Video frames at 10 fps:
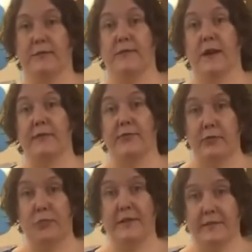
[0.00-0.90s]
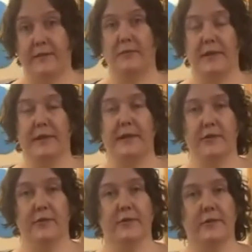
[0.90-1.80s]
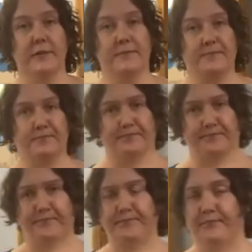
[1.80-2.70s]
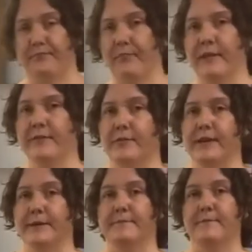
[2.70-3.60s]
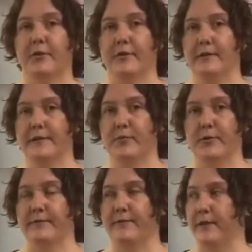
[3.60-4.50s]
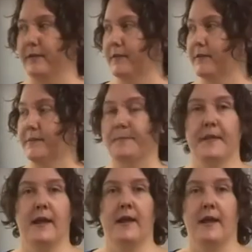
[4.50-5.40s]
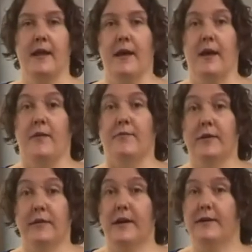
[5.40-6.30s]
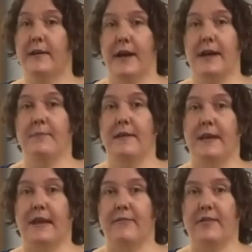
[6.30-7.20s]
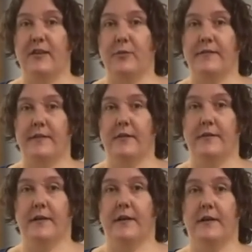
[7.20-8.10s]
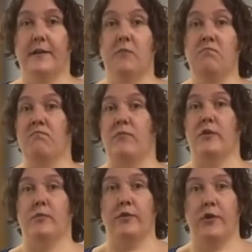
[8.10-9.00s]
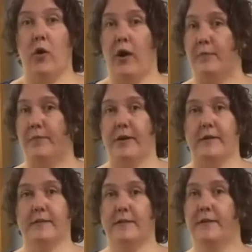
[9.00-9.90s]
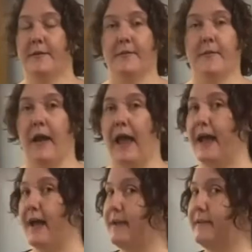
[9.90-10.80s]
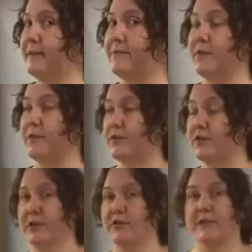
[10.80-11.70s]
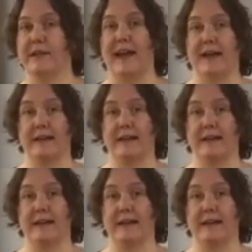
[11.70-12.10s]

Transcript: 3.7 billion years old. So yeah, critical important fossils. For a long time, everything was single-celled. There were no hard parts. And the first creatures that had